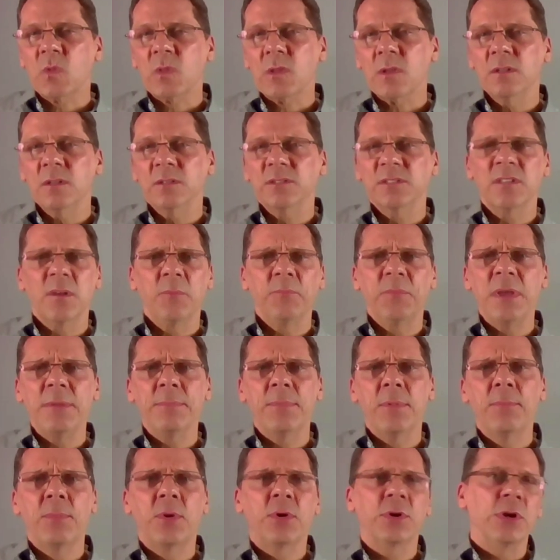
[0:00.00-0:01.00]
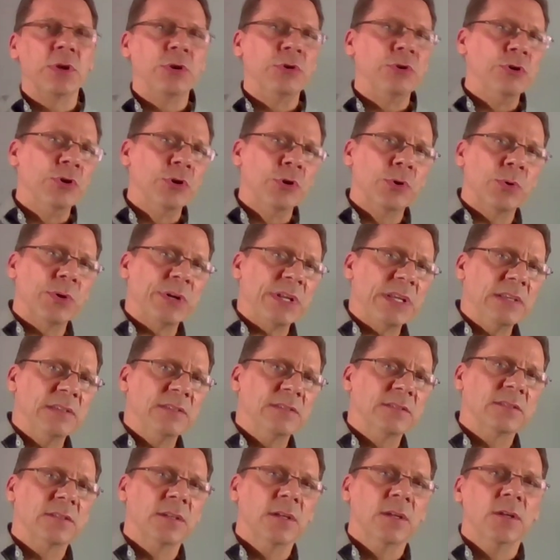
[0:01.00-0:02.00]
Some people put
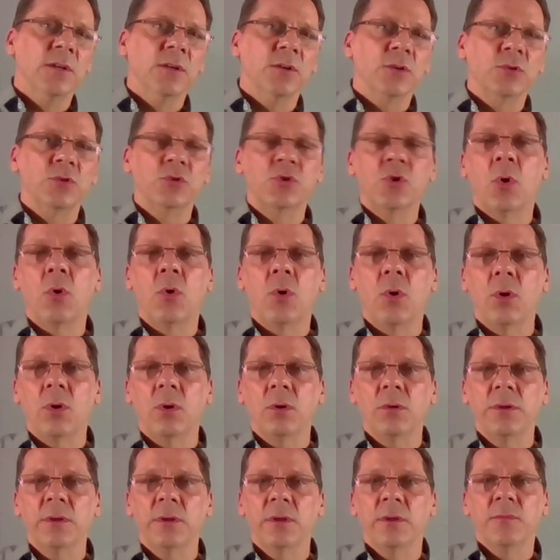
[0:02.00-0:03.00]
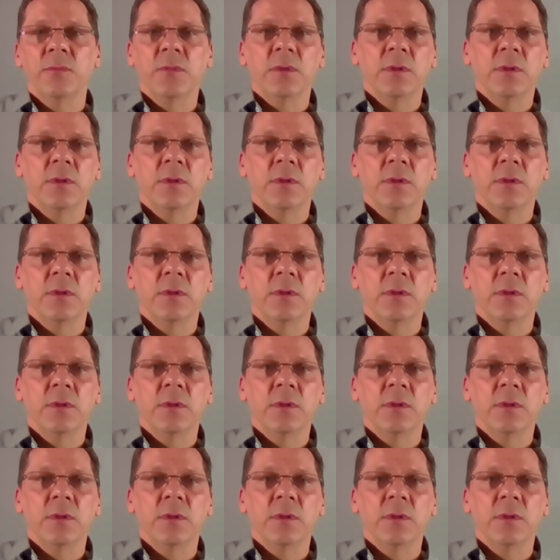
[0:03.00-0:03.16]
annuities, gold,